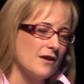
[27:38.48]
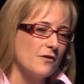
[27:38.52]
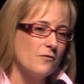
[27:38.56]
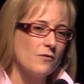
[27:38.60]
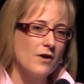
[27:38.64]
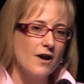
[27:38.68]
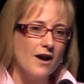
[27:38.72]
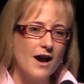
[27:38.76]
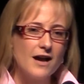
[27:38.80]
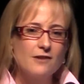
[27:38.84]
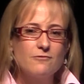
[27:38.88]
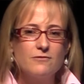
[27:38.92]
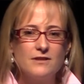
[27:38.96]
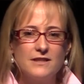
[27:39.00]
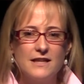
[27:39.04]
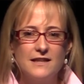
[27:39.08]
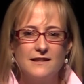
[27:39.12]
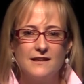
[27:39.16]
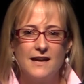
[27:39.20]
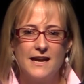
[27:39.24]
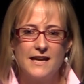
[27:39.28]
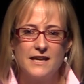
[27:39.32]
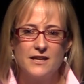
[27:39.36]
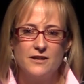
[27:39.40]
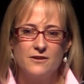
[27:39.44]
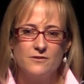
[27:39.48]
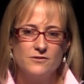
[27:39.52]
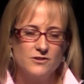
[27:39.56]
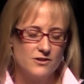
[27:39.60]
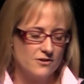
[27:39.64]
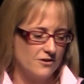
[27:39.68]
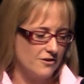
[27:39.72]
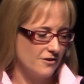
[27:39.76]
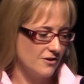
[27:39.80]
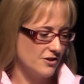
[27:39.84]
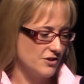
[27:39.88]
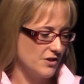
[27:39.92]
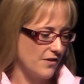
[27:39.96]
Well, I'd really like you to
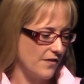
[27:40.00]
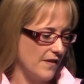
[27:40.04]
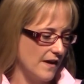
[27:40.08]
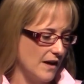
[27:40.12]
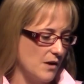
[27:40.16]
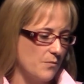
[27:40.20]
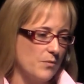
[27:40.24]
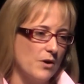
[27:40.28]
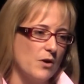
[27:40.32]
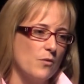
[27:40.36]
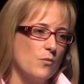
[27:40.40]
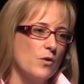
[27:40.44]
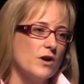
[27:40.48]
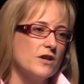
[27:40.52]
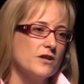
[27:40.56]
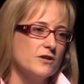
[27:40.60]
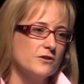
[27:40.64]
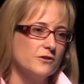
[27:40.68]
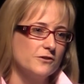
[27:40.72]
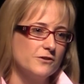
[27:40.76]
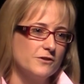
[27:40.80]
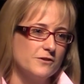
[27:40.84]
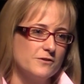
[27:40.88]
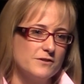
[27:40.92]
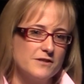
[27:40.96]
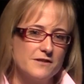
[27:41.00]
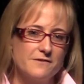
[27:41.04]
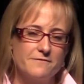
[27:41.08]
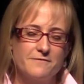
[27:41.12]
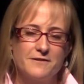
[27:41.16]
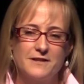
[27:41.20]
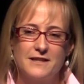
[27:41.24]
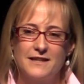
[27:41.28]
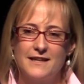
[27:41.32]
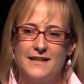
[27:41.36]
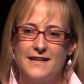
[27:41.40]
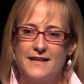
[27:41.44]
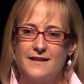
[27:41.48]
urge and think about what you'll do
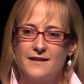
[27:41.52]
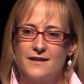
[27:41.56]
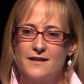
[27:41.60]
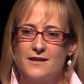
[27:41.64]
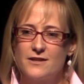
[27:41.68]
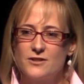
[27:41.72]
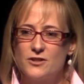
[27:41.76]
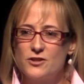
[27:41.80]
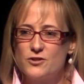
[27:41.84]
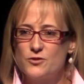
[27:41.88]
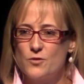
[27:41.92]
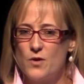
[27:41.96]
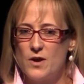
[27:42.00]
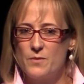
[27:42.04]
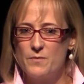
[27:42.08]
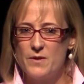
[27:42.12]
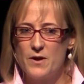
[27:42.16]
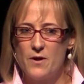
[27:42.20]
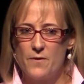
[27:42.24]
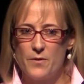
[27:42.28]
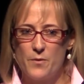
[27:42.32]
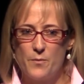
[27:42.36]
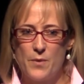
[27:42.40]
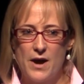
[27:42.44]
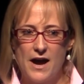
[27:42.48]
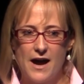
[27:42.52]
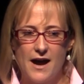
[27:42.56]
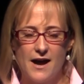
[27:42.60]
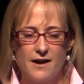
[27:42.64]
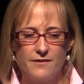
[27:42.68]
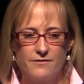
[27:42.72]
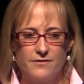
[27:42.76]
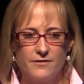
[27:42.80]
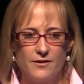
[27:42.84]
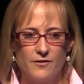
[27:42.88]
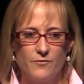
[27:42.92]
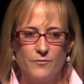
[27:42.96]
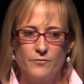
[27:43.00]
differently to join me on the
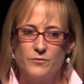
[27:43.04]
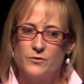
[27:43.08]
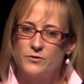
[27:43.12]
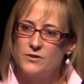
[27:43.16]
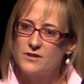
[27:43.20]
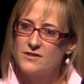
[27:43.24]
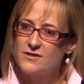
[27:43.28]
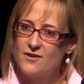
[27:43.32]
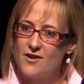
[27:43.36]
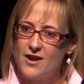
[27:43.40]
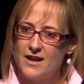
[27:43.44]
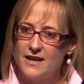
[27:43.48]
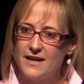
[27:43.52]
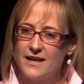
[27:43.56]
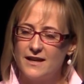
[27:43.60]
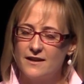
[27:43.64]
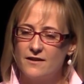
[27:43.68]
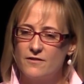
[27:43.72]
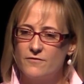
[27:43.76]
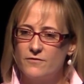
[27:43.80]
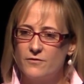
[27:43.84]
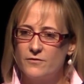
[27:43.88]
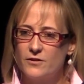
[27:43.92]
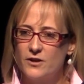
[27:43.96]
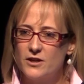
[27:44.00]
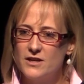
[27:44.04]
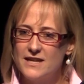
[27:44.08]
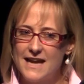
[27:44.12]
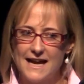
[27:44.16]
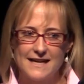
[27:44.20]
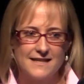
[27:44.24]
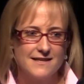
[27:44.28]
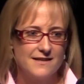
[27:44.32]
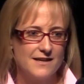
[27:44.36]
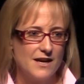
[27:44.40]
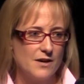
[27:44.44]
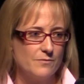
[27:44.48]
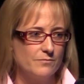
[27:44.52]
path of designing
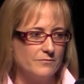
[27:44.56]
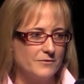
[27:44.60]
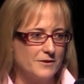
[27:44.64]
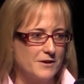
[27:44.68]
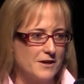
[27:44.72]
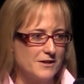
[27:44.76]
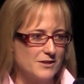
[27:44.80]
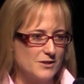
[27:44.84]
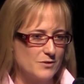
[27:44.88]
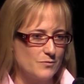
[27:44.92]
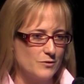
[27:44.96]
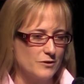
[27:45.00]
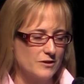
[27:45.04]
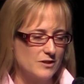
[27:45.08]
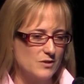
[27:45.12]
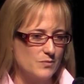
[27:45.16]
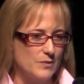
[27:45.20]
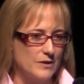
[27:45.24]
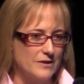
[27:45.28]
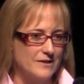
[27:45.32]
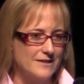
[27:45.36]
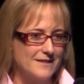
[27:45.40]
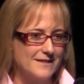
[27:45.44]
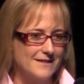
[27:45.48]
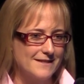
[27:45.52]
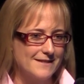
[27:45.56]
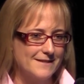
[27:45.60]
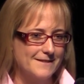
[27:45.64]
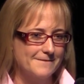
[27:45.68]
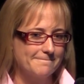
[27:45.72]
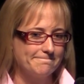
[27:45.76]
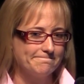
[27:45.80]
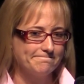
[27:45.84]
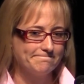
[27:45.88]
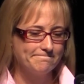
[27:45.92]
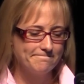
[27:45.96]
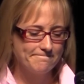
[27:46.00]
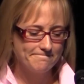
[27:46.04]
connected up customer experiences.
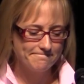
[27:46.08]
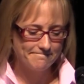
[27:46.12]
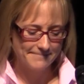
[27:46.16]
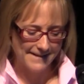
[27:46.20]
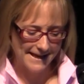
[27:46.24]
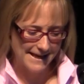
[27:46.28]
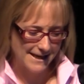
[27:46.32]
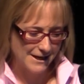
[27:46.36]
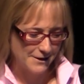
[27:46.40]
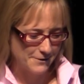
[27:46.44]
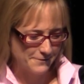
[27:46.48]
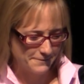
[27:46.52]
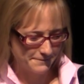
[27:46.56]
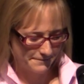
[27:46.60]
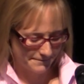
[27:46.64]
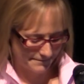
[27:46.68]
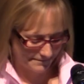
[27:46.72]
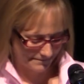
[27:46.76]
Thank you.